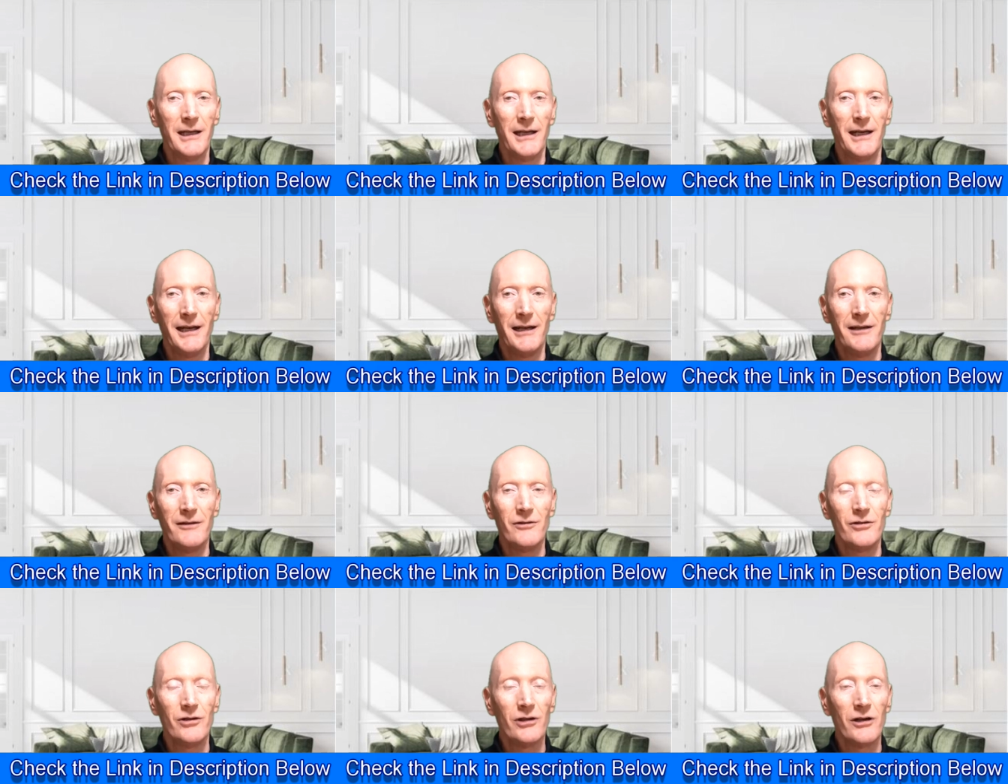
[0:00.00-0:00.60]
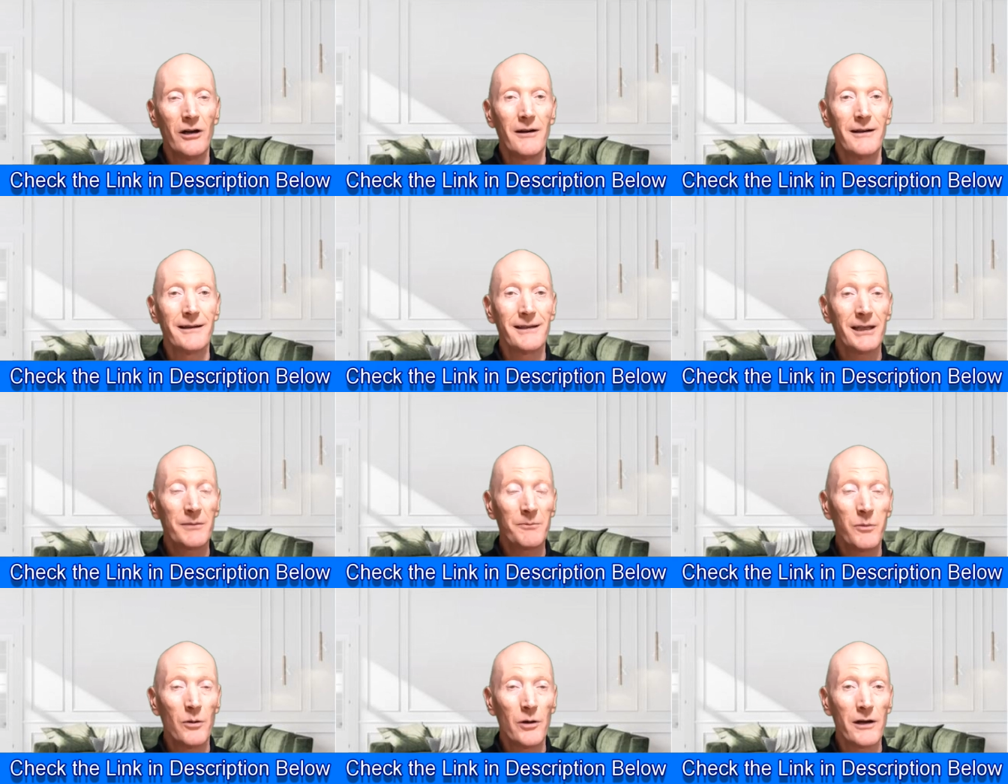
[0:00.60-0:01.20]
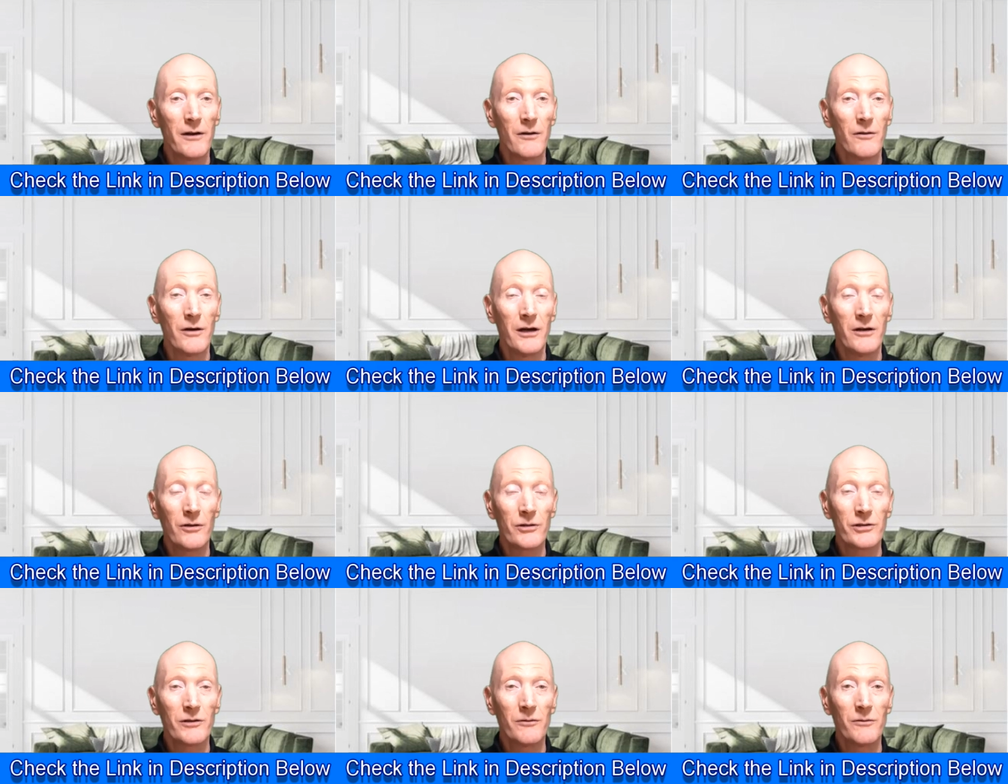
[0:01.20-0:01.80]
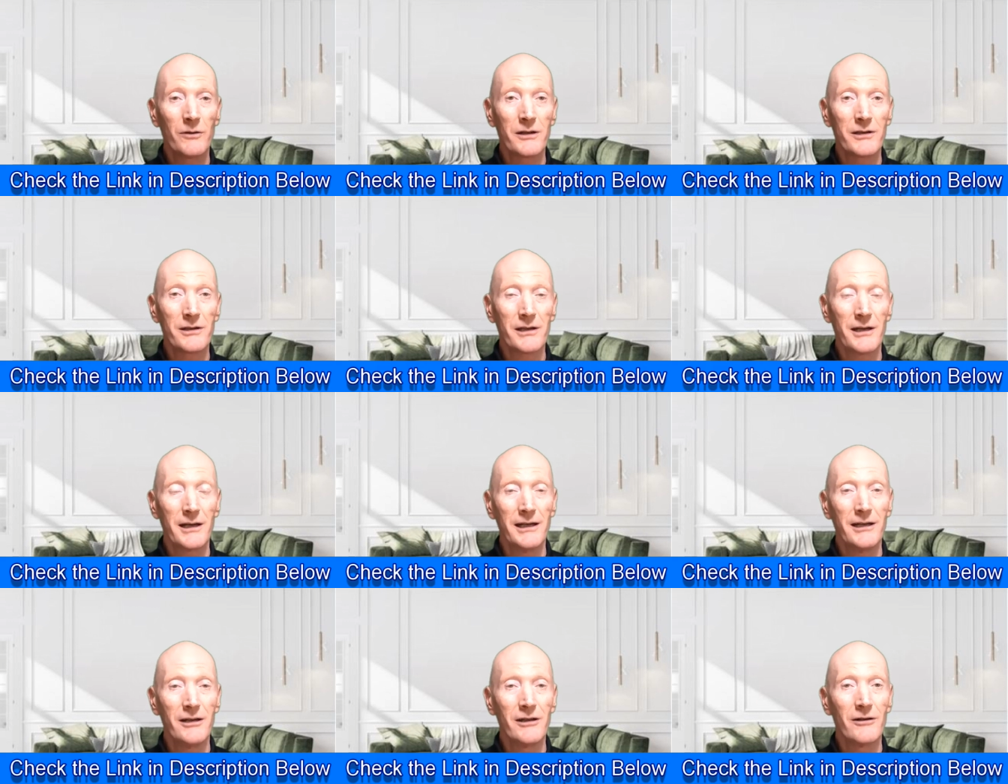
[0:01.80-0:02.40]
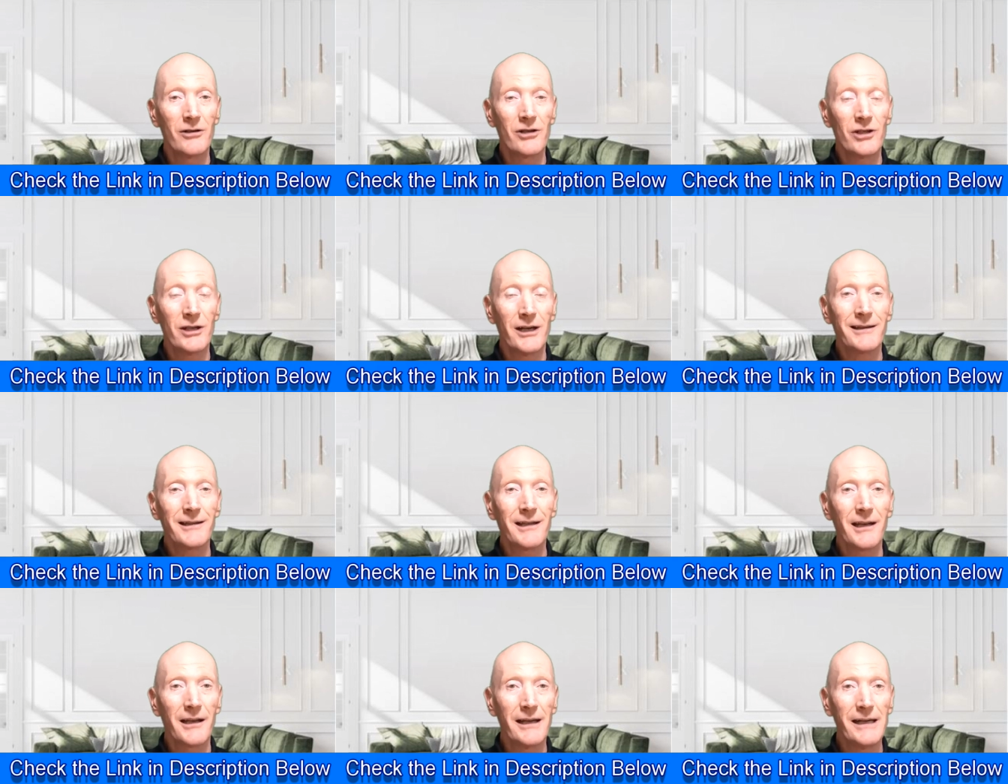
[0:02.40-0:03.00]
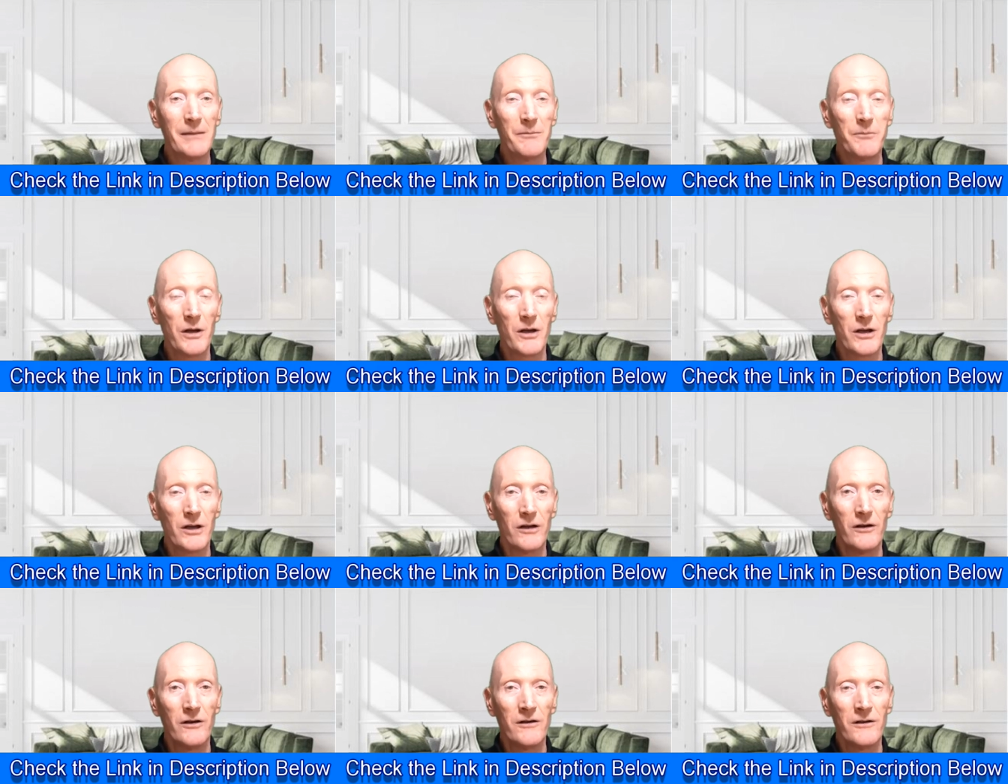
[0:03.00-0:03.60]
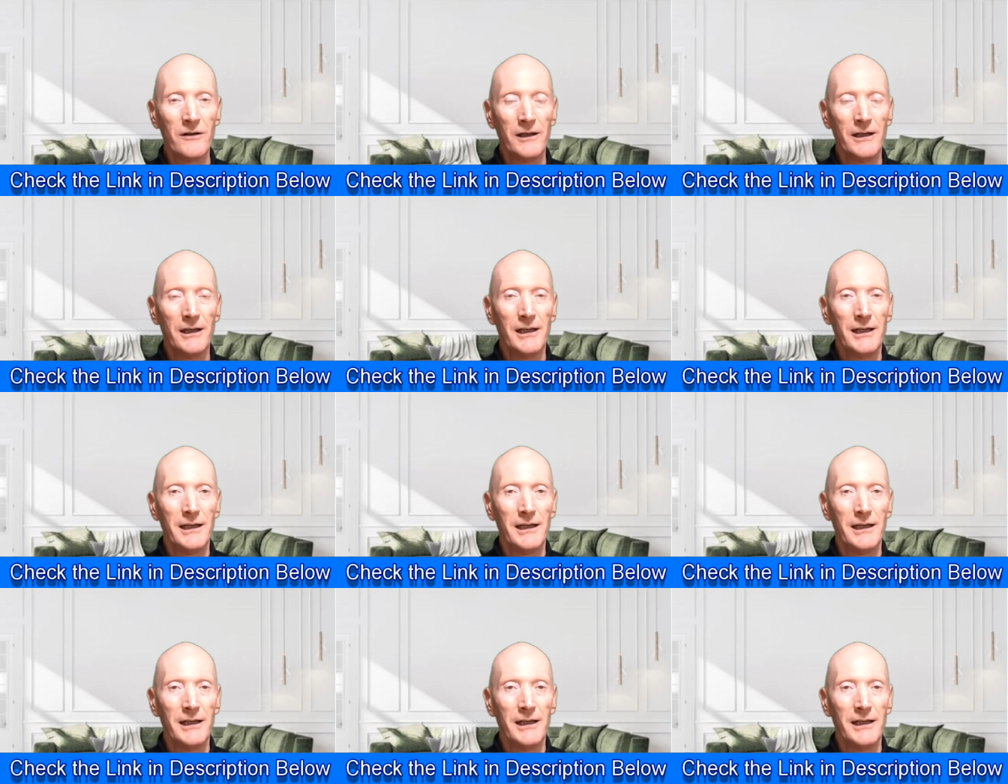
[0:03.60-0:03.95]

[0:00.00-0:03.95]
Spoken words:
And, at this point, I also want to say, check the link below.